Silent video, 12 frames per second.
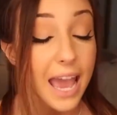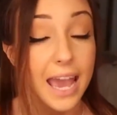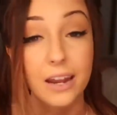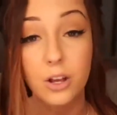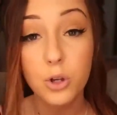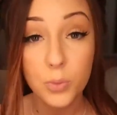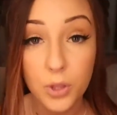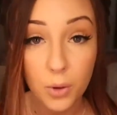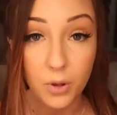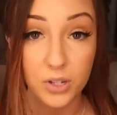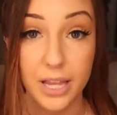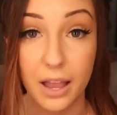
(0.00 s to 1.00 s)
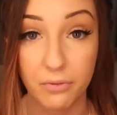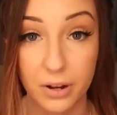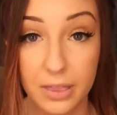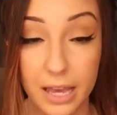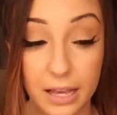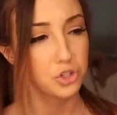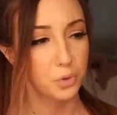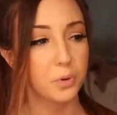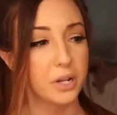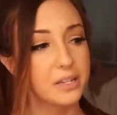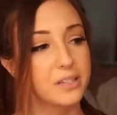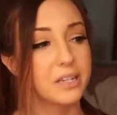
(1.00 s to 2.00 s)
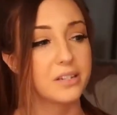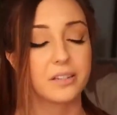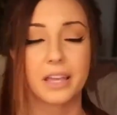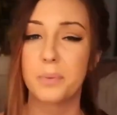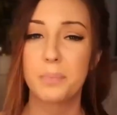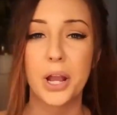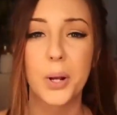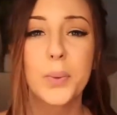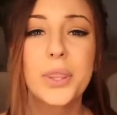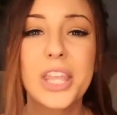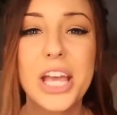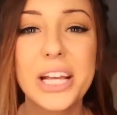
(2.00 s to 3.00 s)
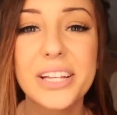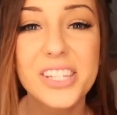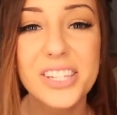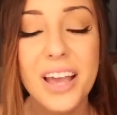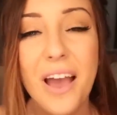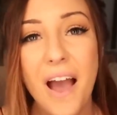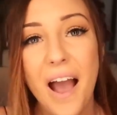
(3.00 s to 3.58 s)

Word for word: And it goes with almost everything. Super easy to like pair with things.